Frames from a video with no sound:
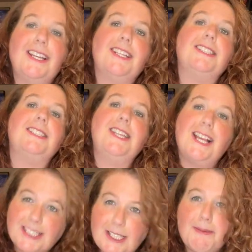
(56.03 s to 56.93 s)
because I
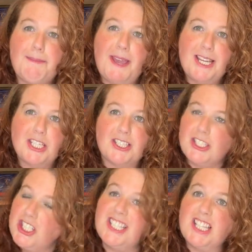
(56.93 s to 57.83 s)
tested my
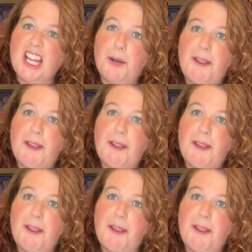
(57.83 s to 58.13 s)
patience just a little